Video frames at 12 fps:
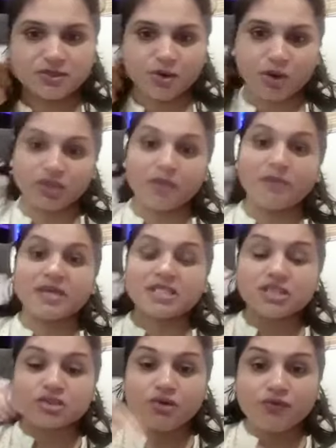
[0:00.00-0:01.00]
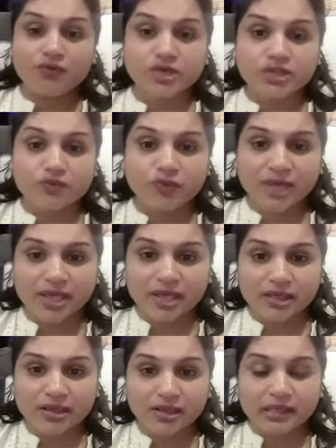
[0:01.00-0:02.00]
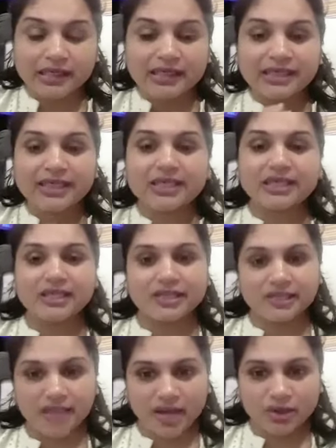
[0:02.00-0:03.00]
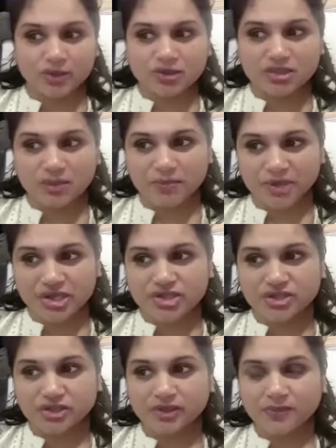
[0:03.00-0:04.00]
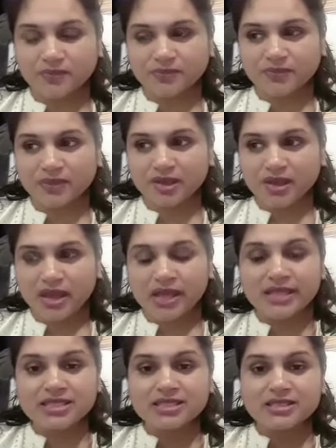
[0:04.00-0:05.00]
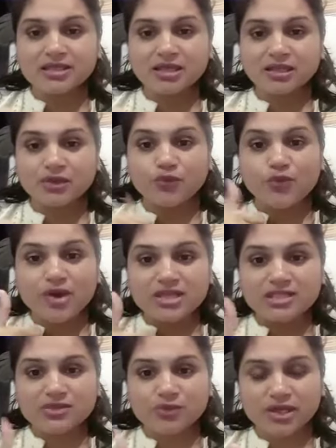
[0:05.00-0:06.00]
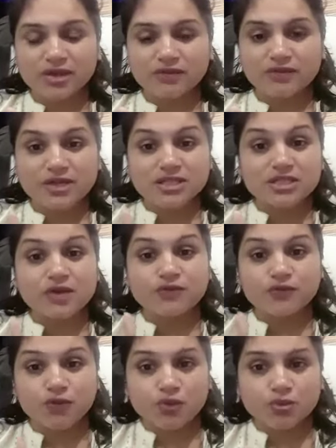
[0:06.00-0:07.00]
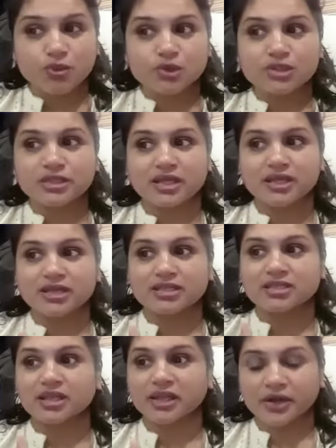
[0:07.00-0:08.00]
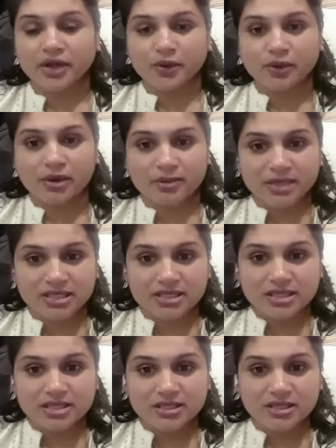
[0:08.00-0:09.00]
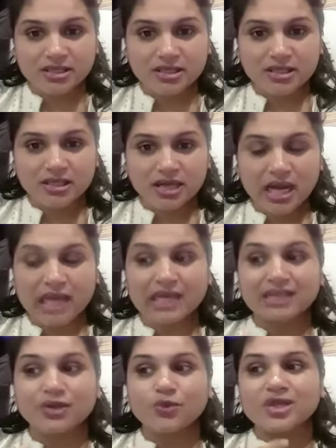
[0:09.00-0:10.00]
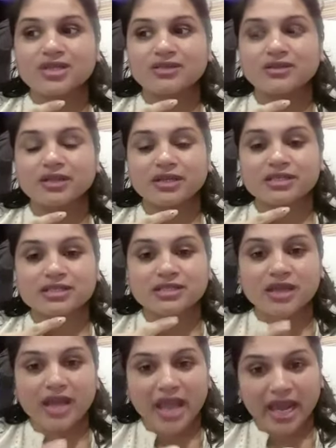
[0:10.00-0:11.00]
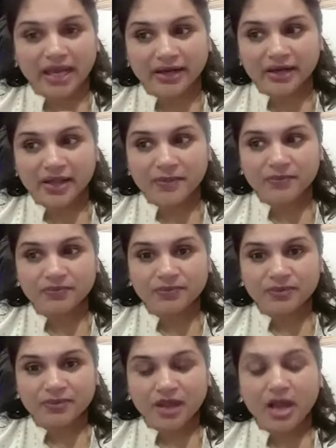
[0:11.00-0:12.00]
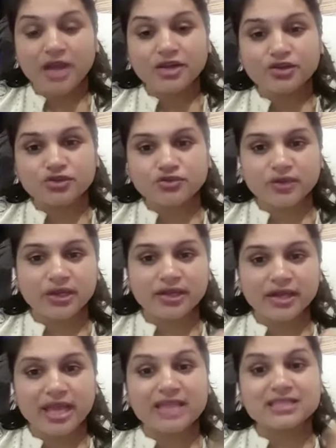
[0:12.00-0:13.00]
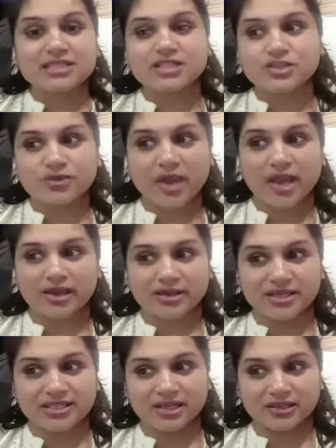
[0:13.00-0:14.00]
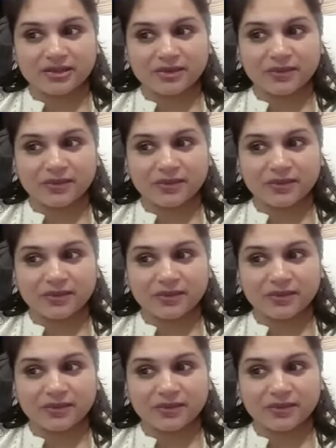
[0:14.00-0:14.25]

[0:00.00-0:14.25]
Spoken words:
on the basis of which we can clinically diagnose the patient, is the first and foremost thing is the irregular menses. Another one is the acne. Unusual and excessive acne are there.